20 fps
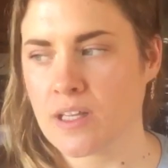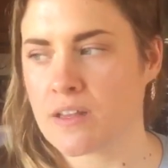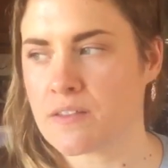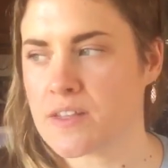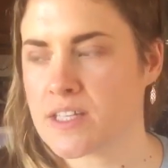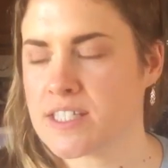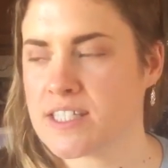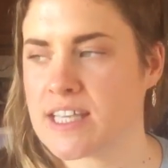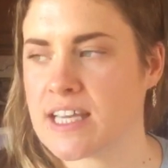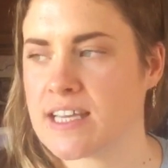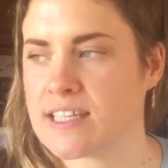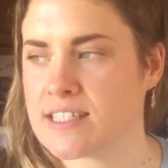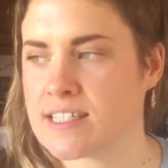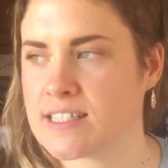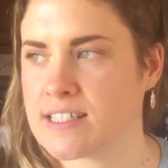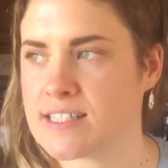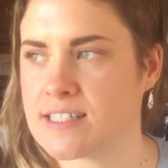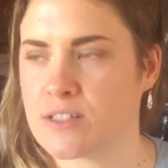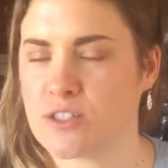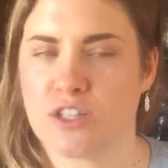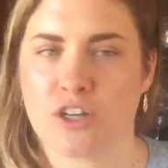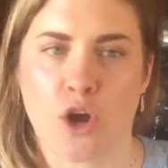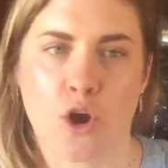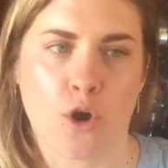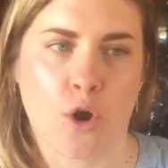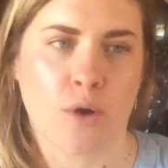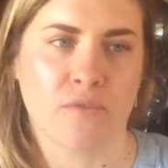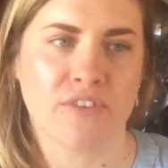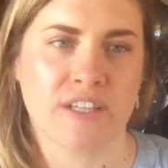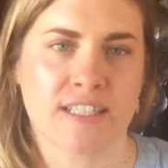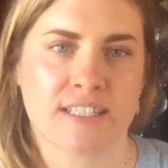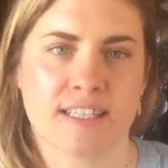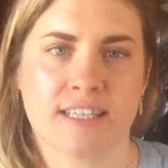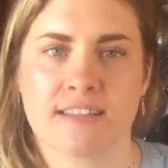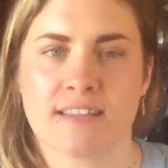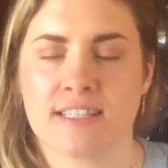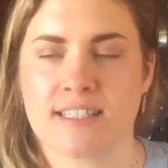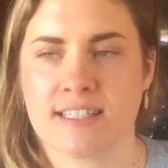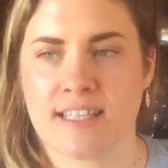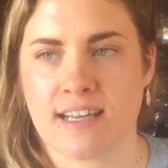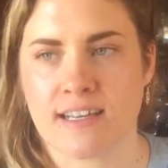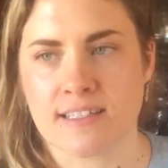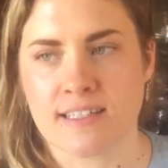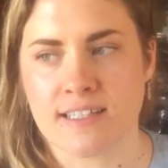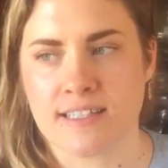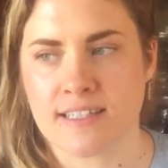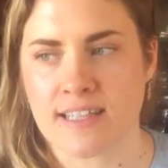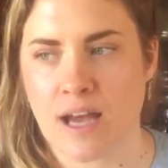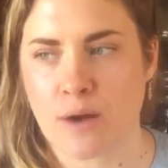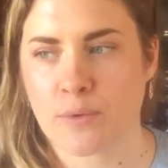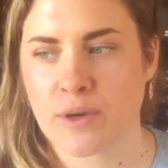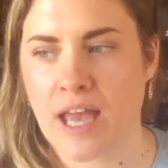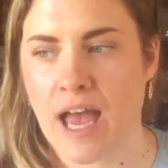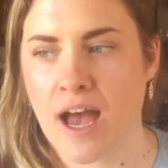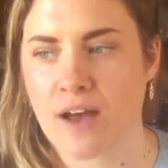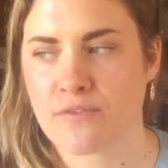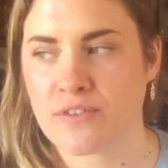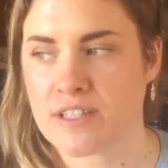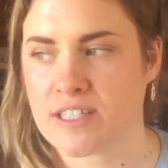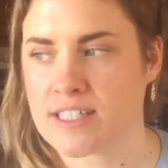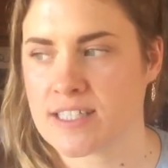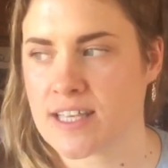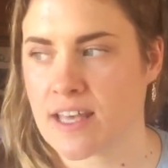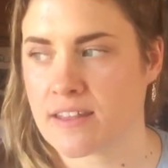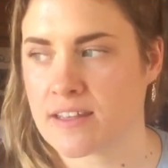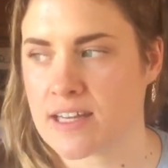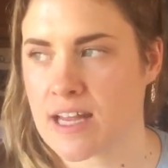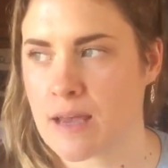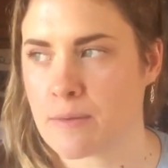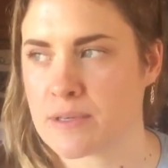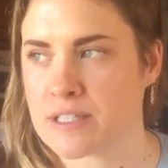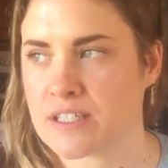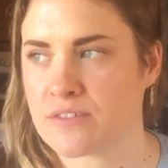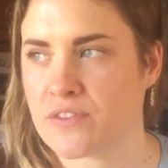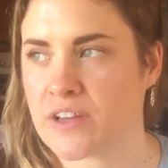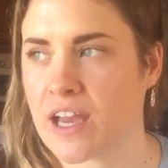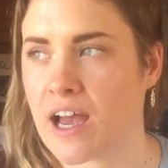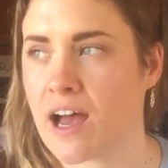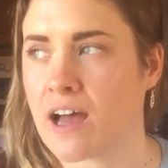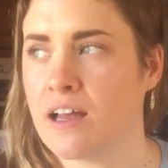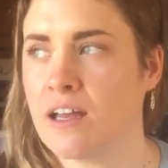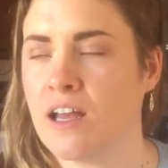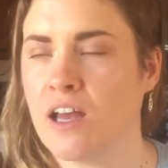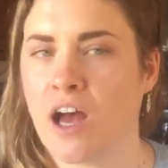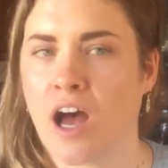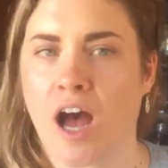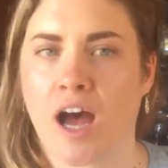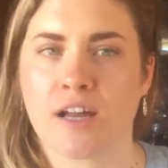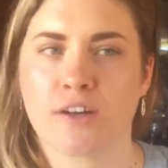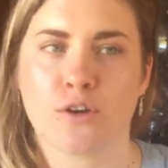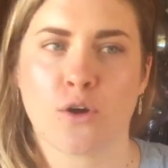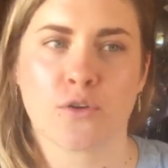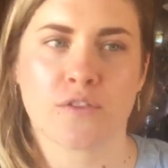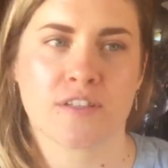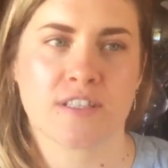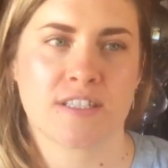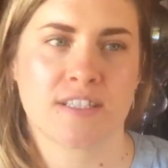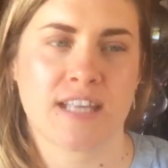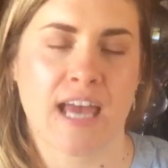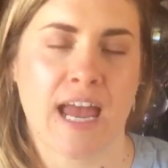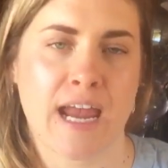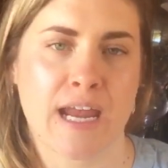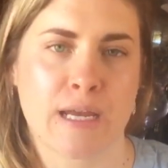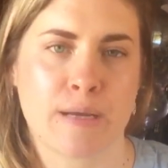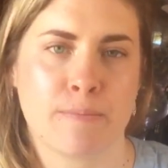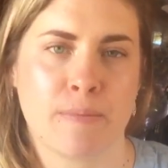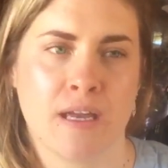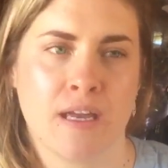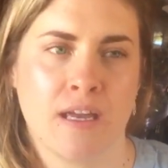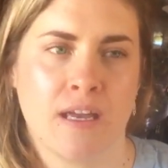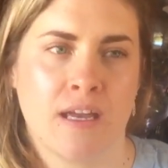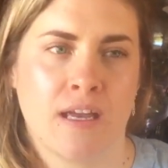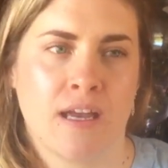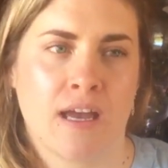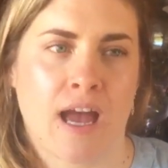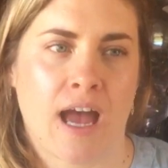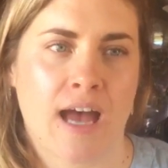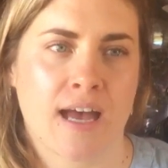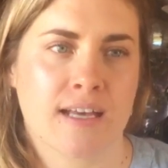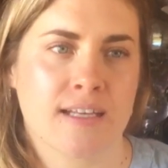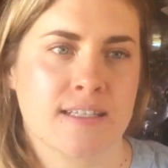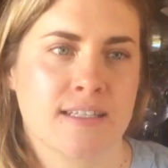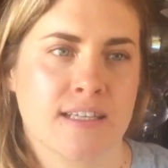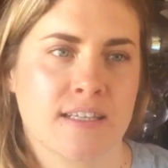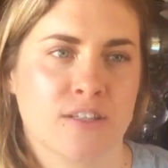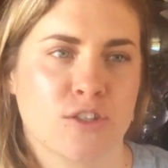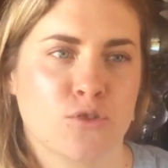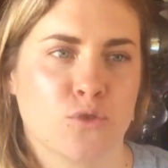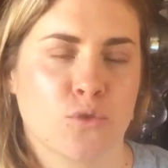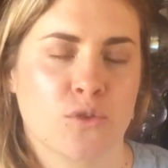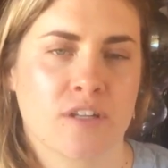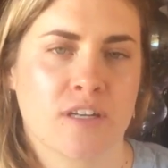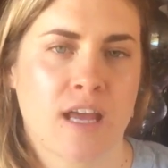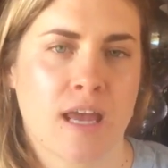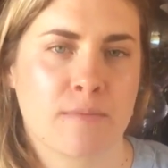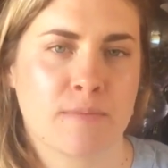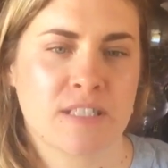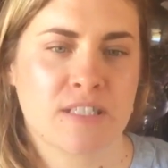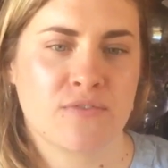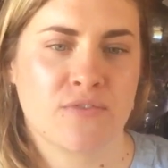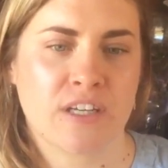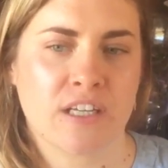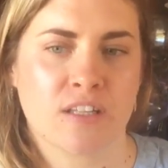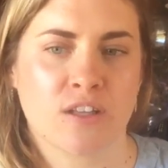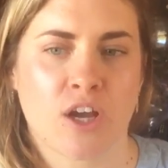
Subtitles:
the seasons, you know, obviously the seasons that we have in the Southern Hemisphere are not the same as in the Northern Hemisphere.